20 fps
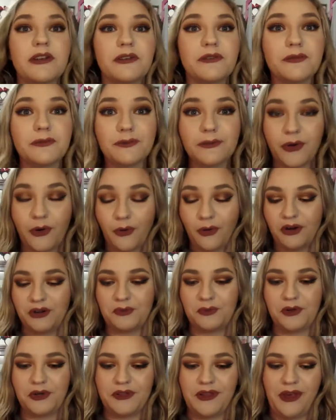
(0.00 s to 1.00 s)
to
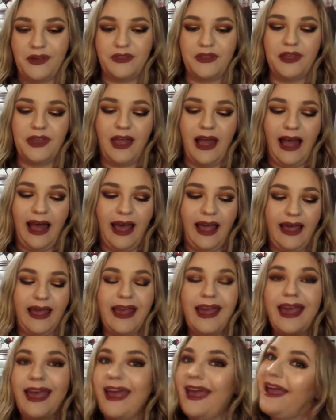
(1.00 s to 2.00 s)
record more now that I
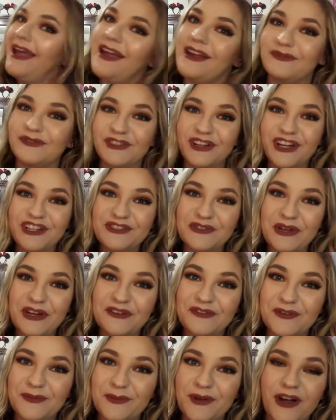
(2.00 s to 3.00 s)
am
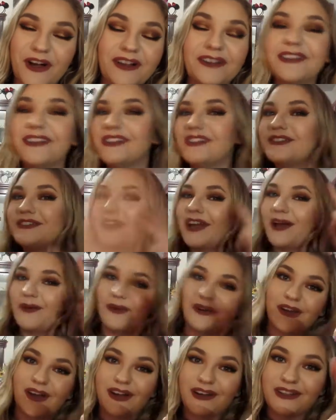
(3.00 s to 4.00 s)
graduated from college. I'm
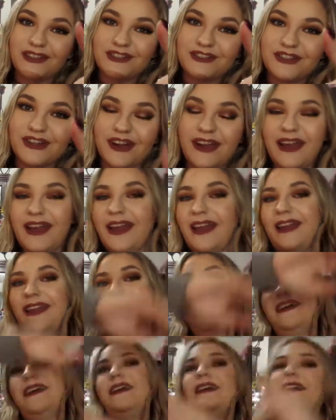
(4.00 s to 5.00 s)
a college grad.